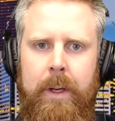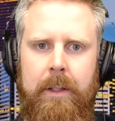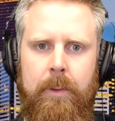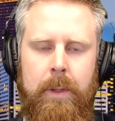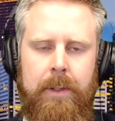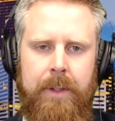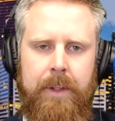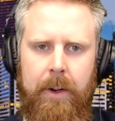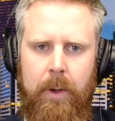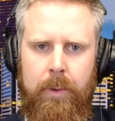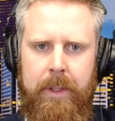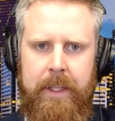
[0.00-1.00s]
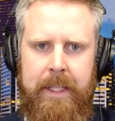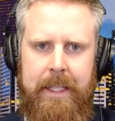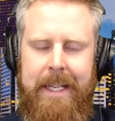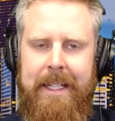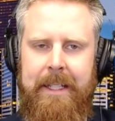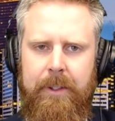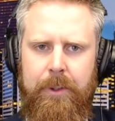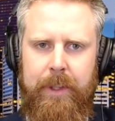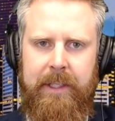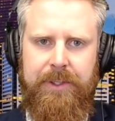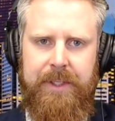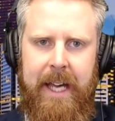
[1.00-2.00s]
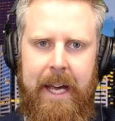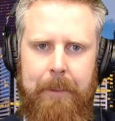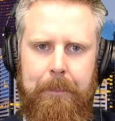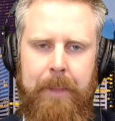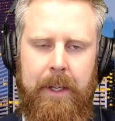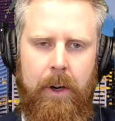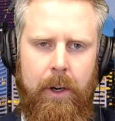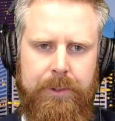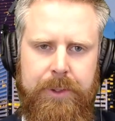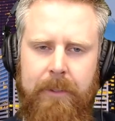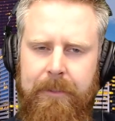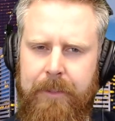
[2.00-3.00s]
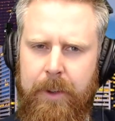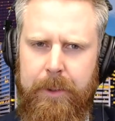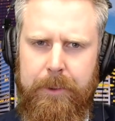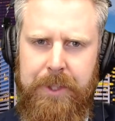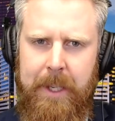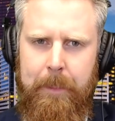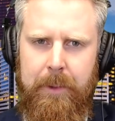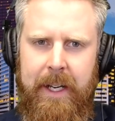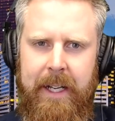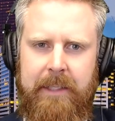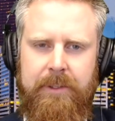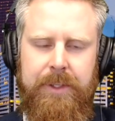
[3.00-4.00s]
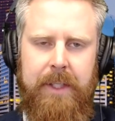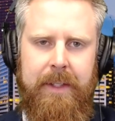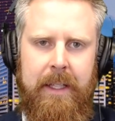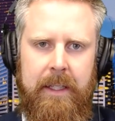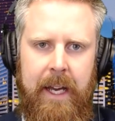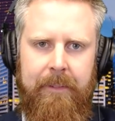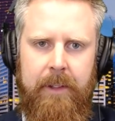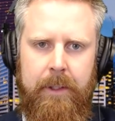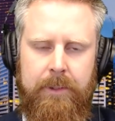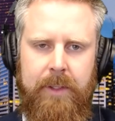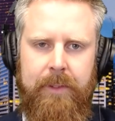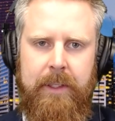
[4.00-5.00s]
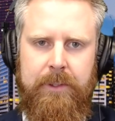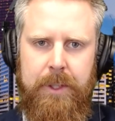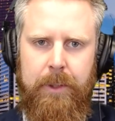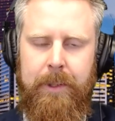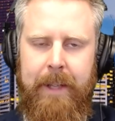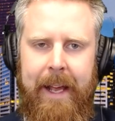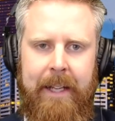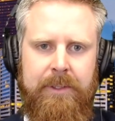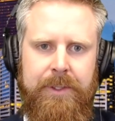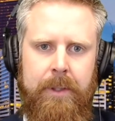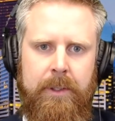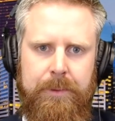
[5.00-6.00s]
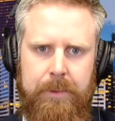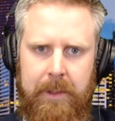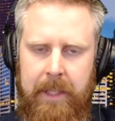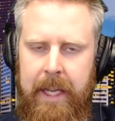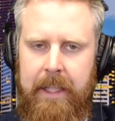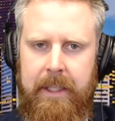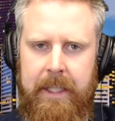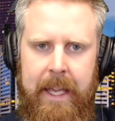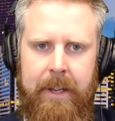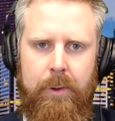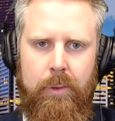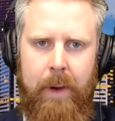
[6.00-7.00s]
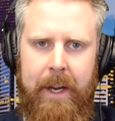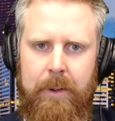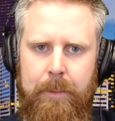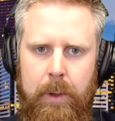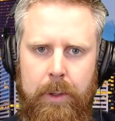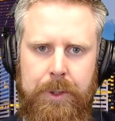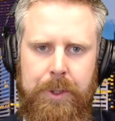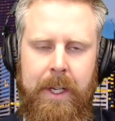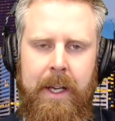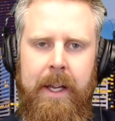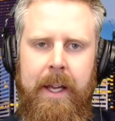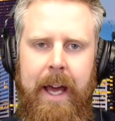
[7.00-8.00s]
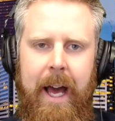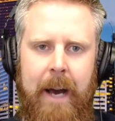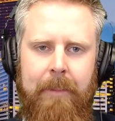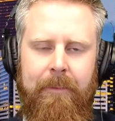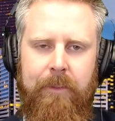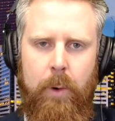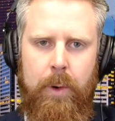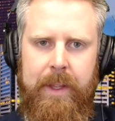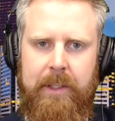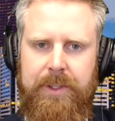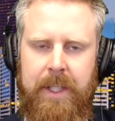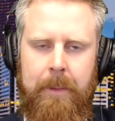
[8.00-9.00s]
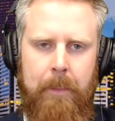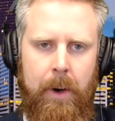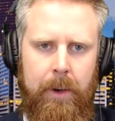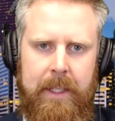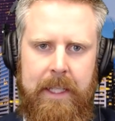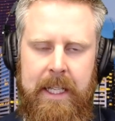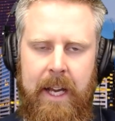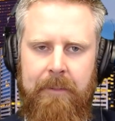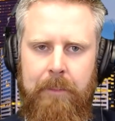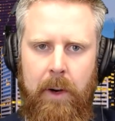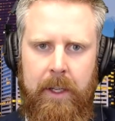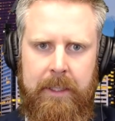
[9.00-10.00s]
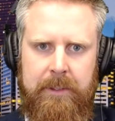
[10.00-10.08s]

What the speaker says: will not only increase that, but also further jeopardize the livelihoods of these children, as there's likely a greater push for this in the marketing of